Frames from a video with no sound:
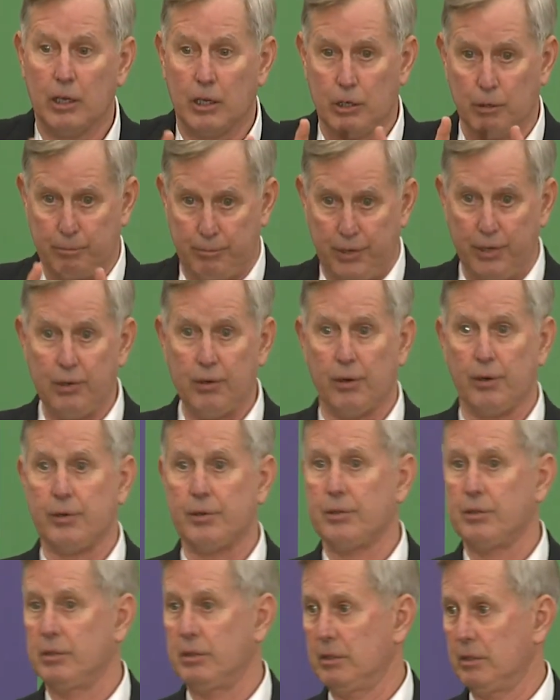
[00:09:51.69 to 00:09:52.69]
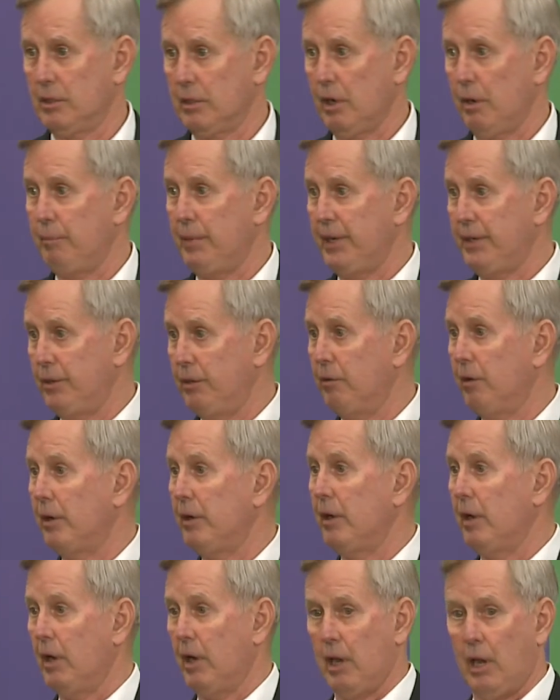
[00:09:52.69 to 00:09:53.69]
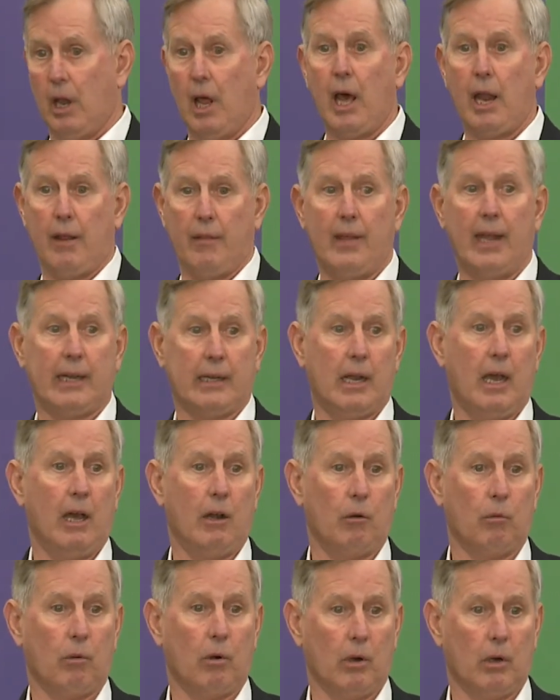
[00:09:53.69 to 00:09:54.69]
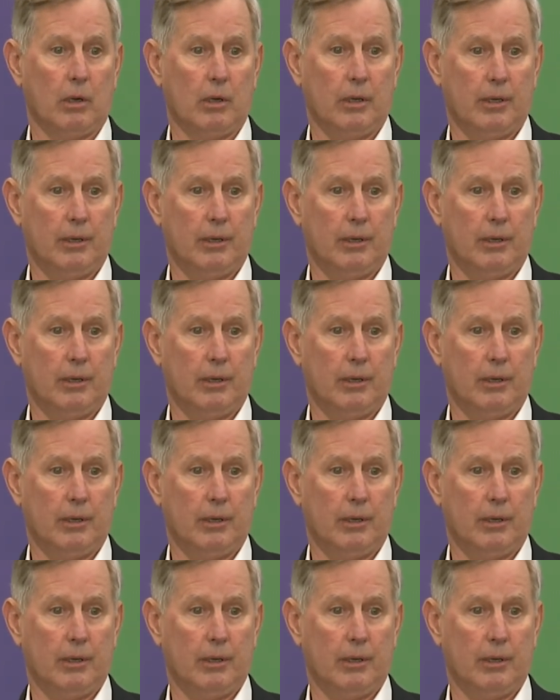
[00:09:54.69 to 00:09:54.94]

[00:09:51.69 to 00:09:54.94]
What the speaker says: computers are going to be doing a lot of that kind of work.